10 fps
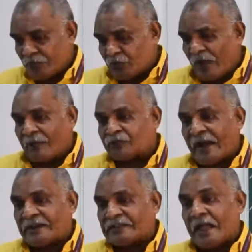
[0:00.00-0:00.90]
You have to
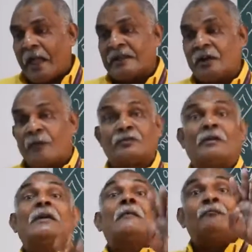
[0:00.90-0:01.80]
have the idea of
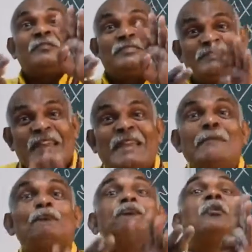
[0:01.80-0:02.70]
the
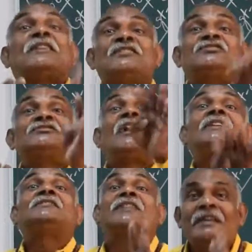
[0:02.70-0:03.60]
team,
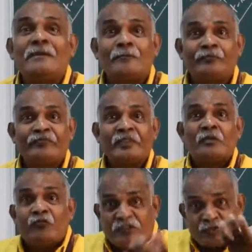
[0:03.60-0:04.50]
potential team,
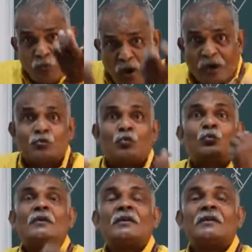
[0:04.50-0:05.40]
which you want
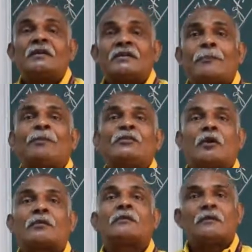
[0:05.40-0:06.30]
to keep in
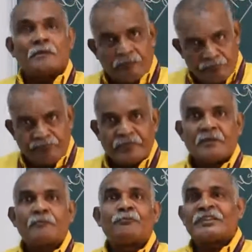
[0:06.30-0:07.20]
your
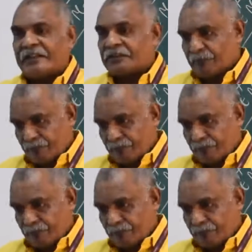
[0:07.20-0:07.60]
project.